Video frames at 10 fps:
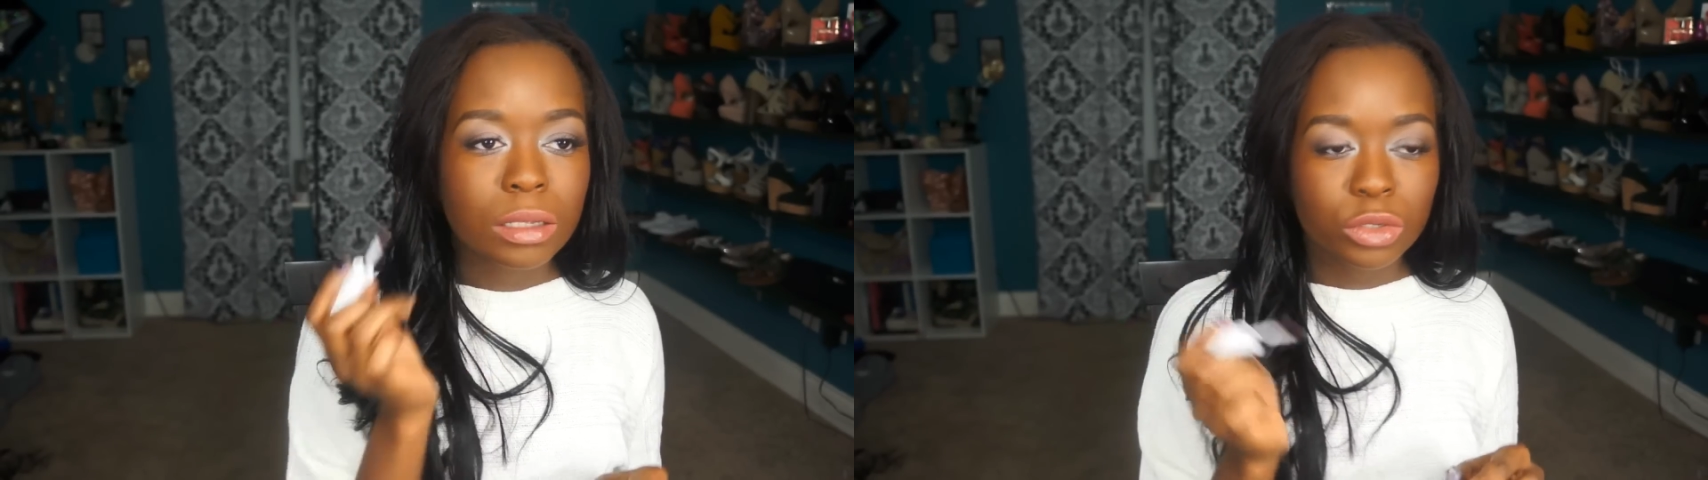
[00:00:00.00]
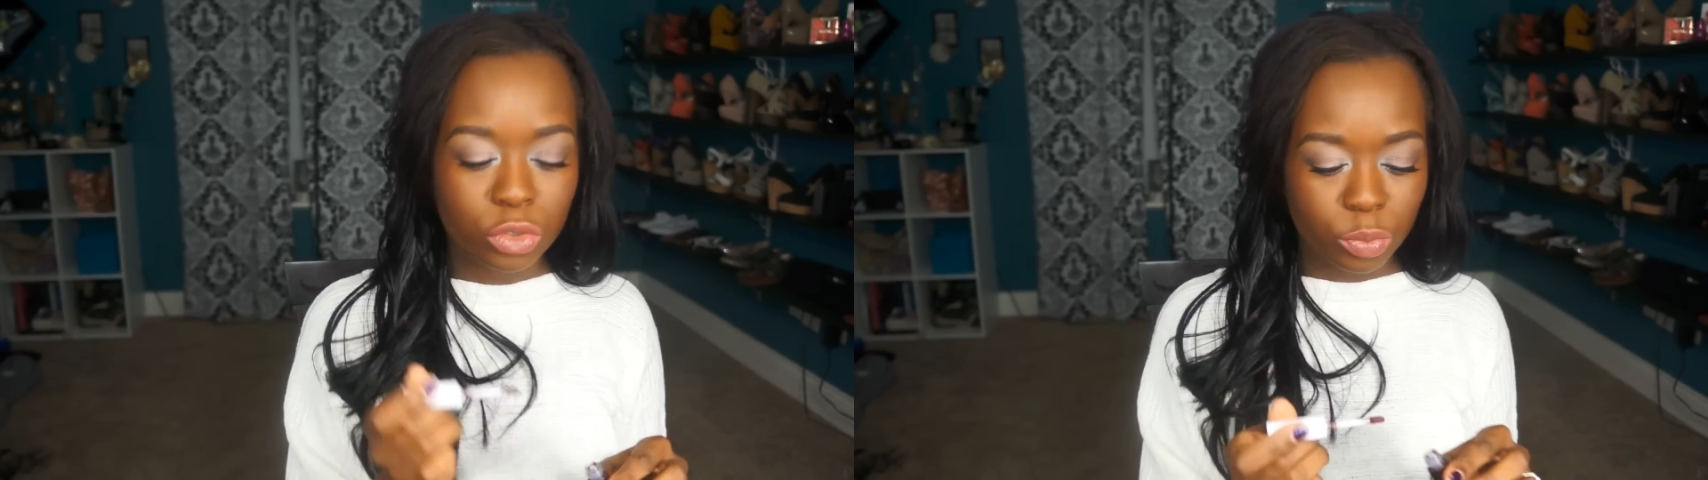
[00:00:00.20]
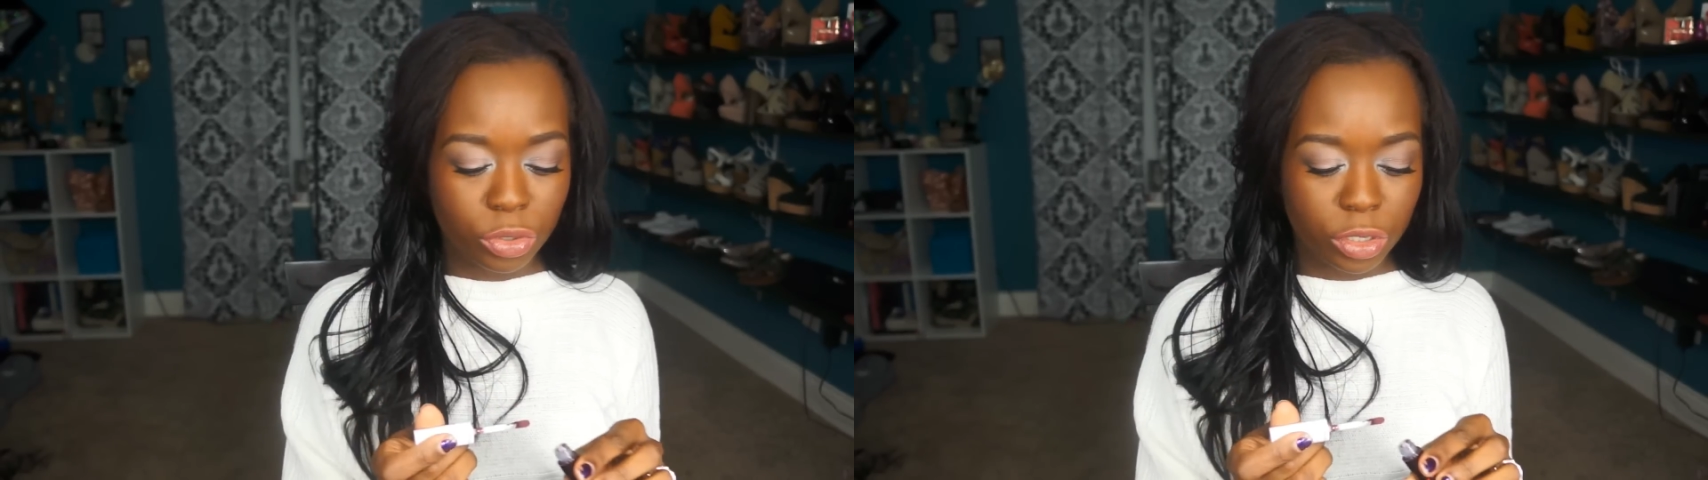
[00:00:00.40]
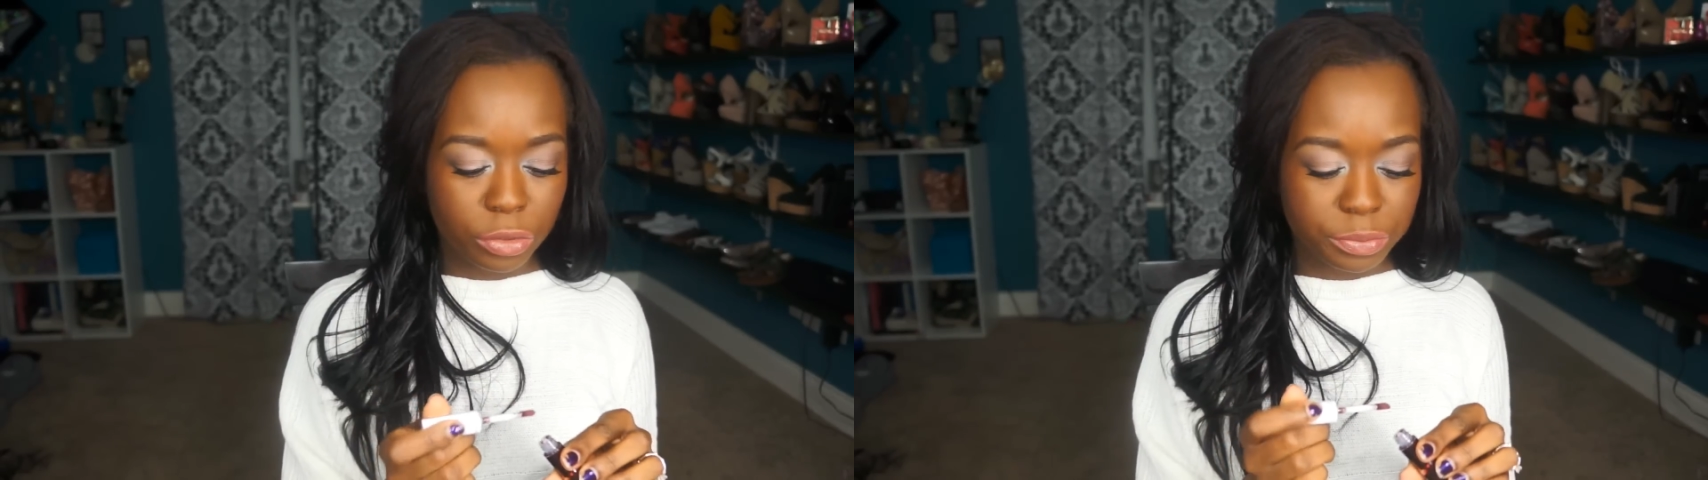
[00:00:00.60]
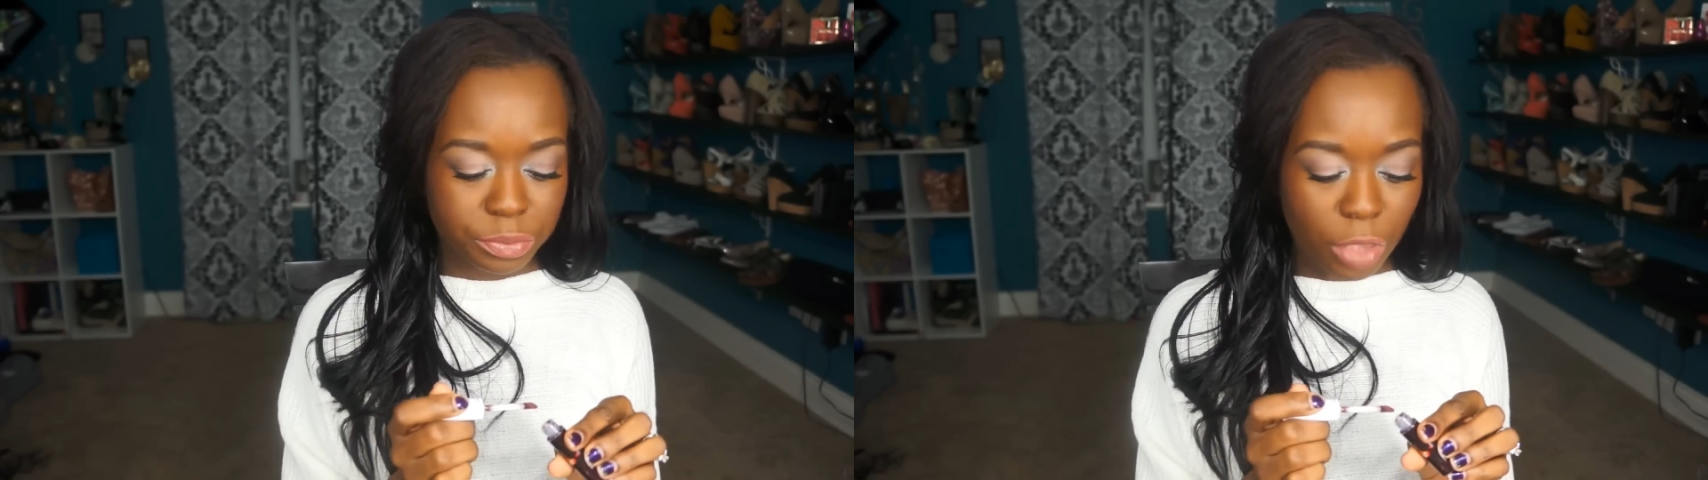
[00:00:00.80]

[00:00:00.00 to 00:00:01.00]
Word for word: Super cute.